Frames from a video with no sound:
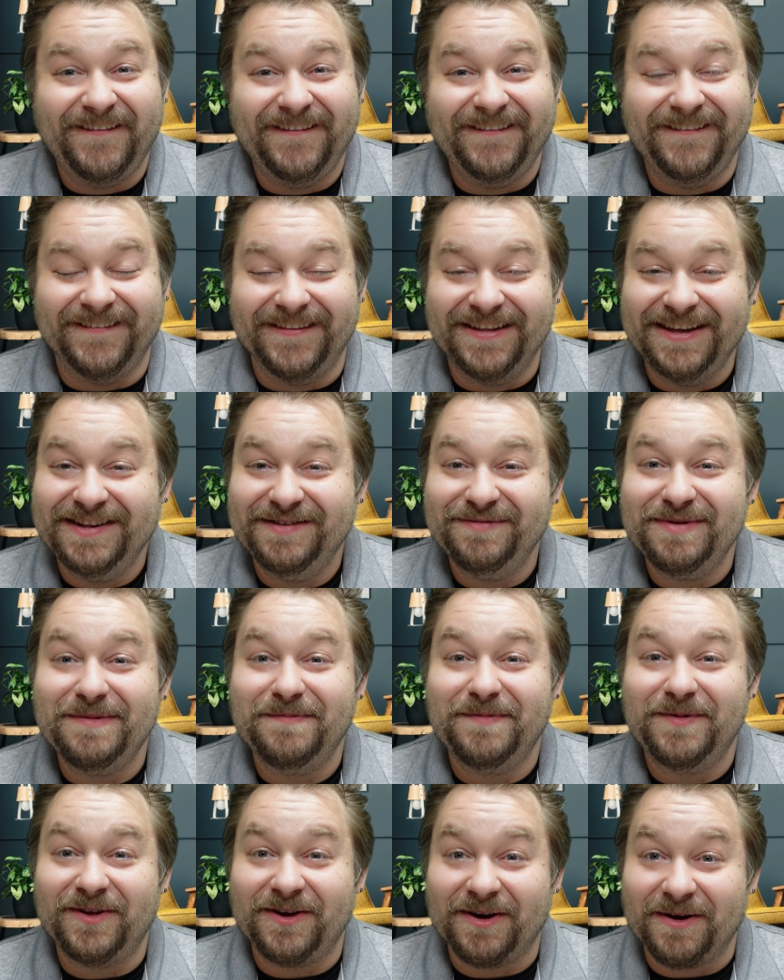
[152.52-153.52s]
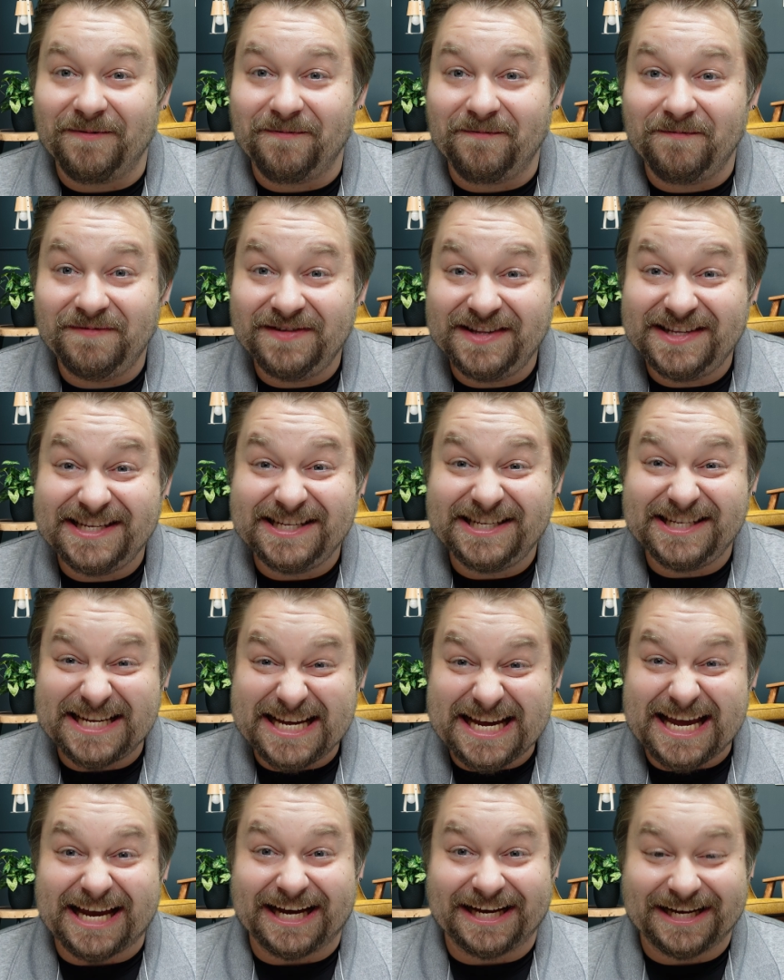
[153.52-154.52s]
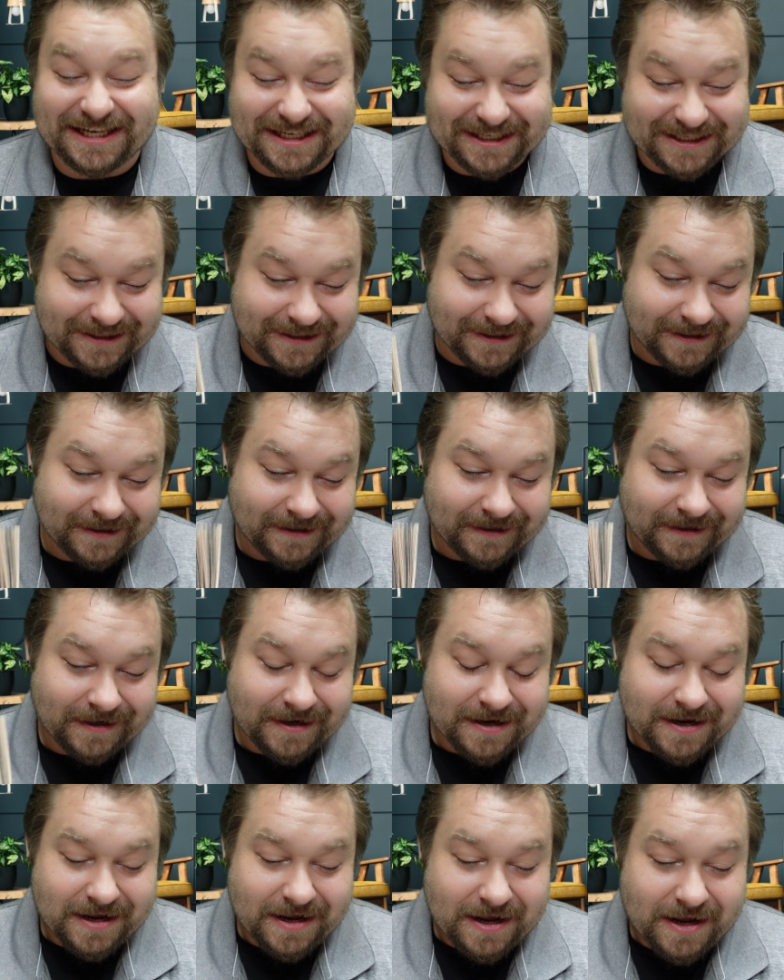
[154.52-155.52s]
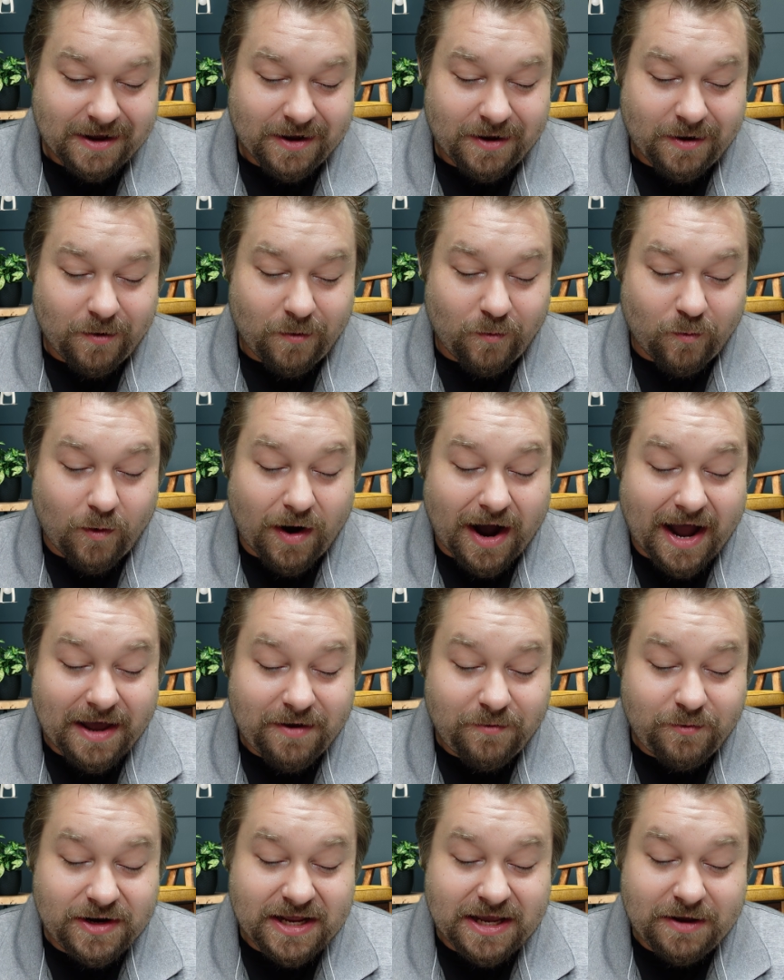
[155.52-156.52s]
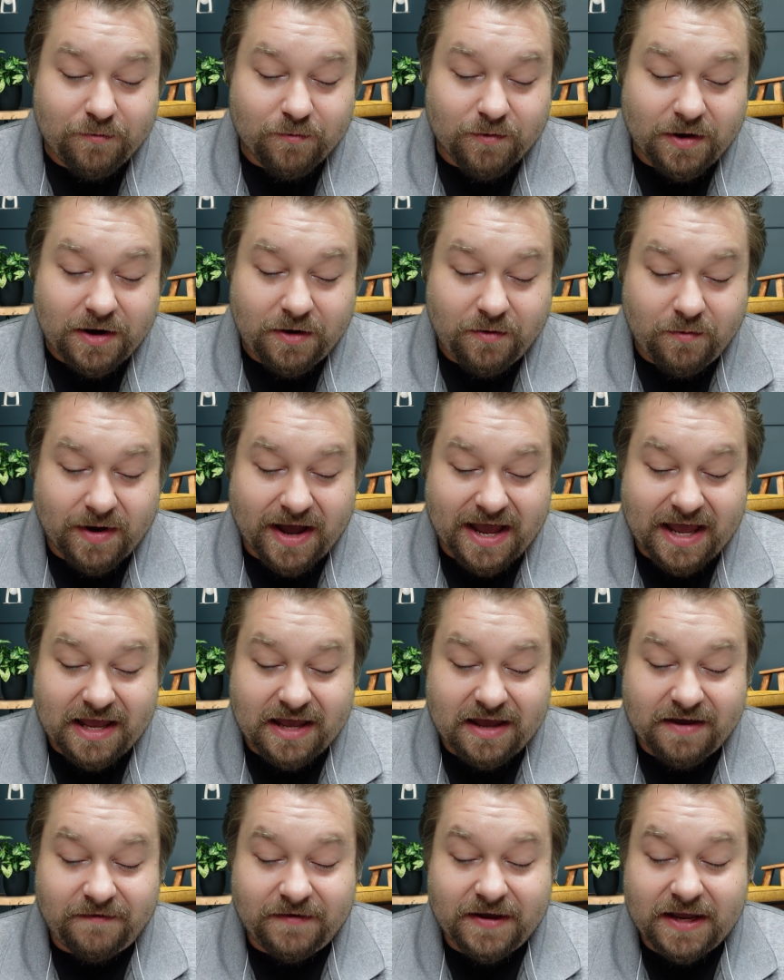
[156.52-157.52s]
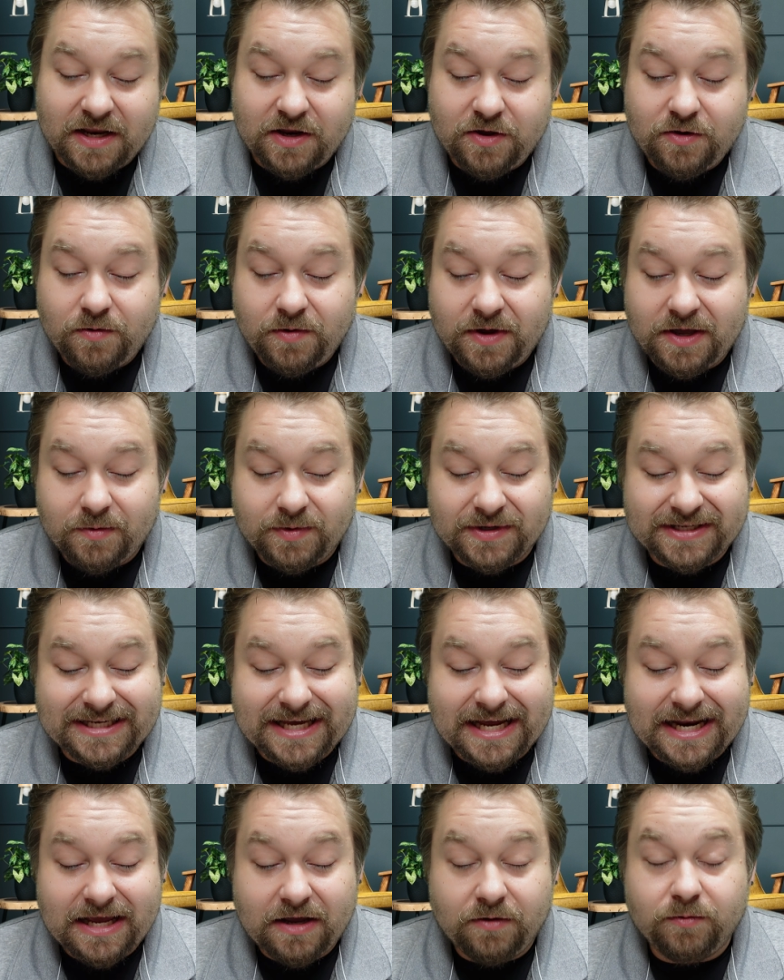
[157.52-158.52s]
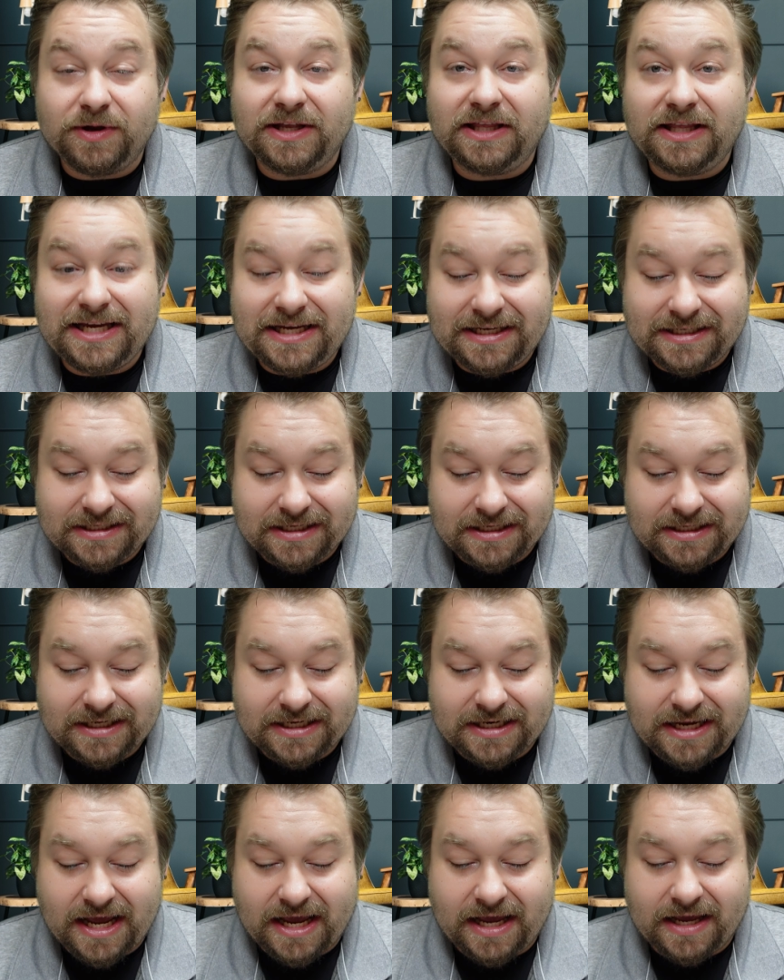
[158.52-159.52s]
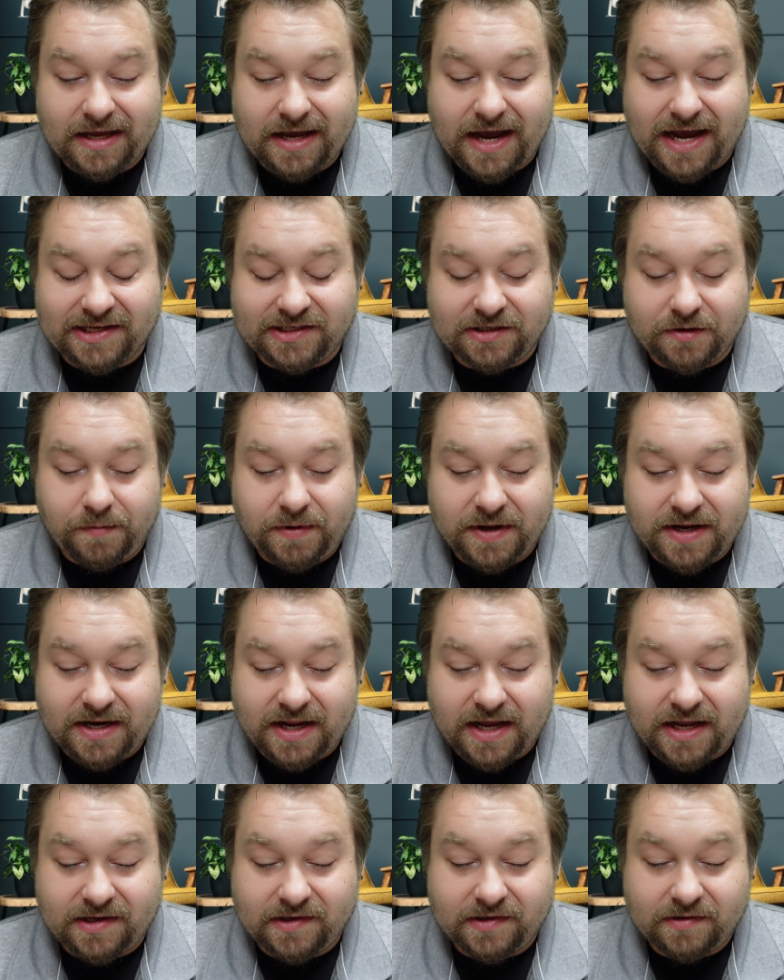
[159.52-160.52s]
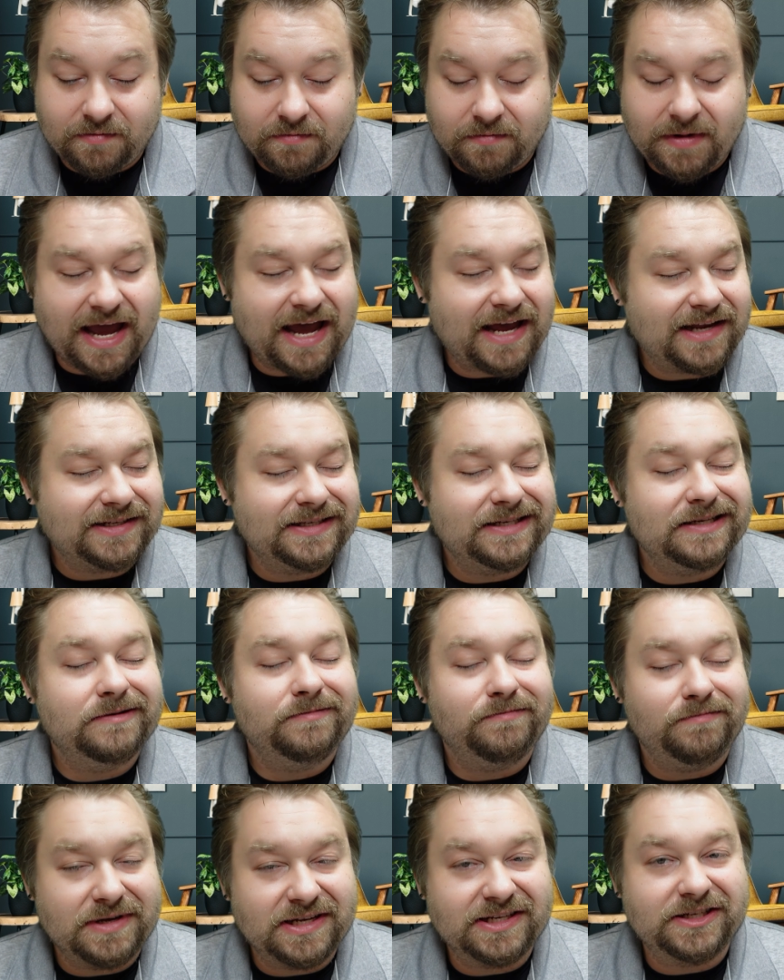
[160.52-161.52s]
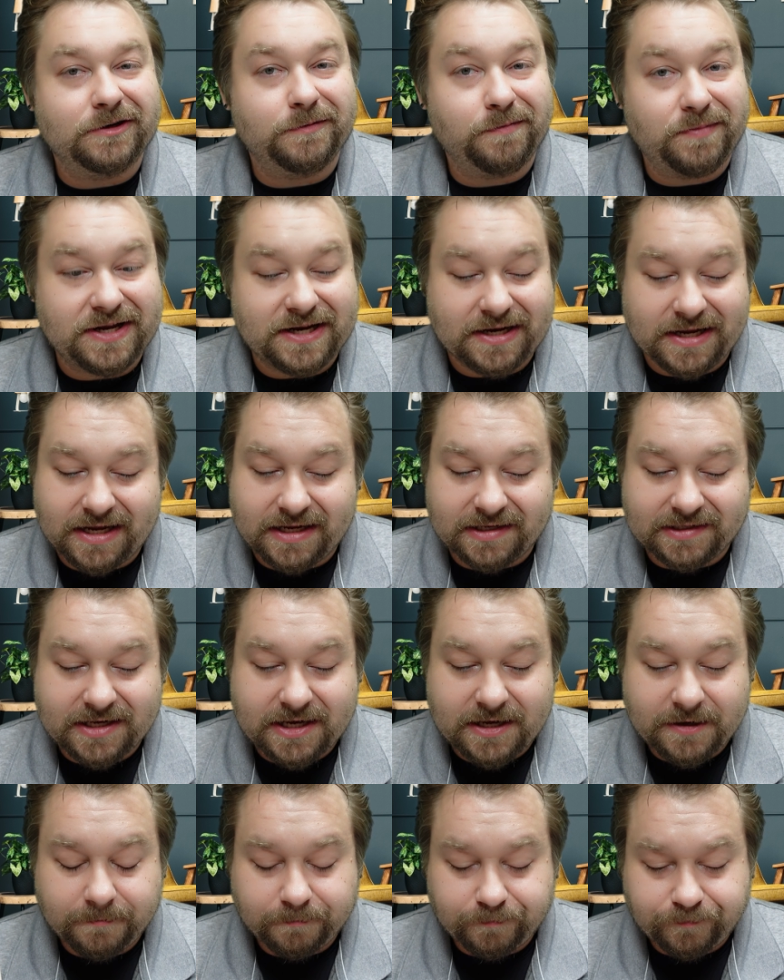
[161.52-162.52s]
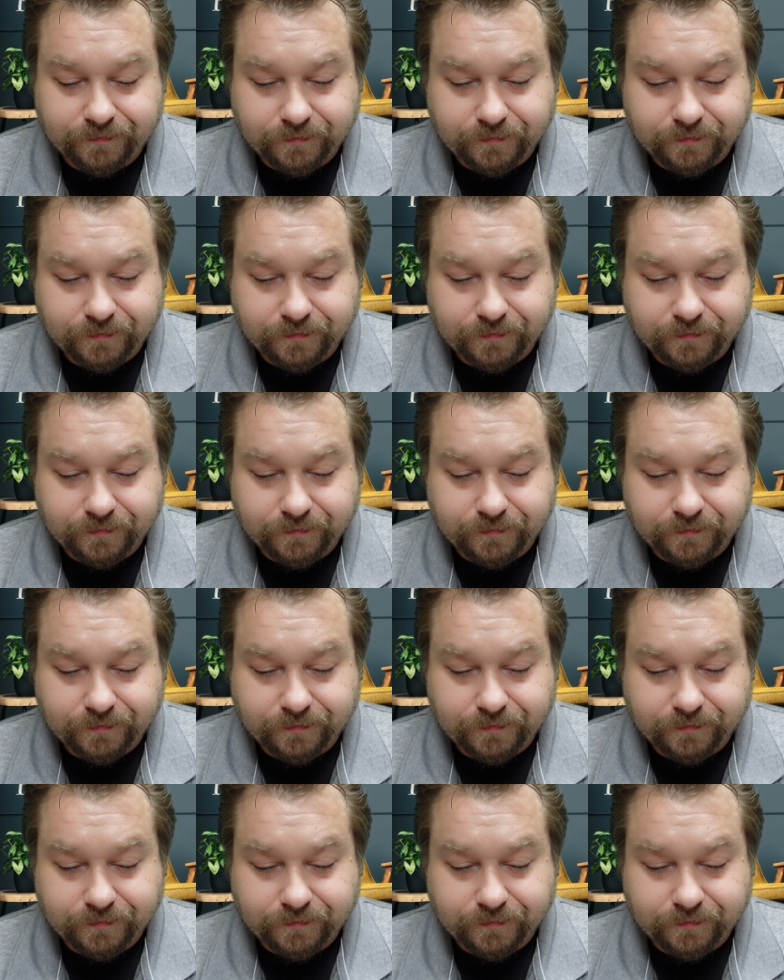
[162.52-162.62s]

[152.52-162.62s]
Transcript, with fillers: Wow, these people are sick. Why would he run away if he knew he was getting released today? Asked, Pendans- asked Mr. Pendanski.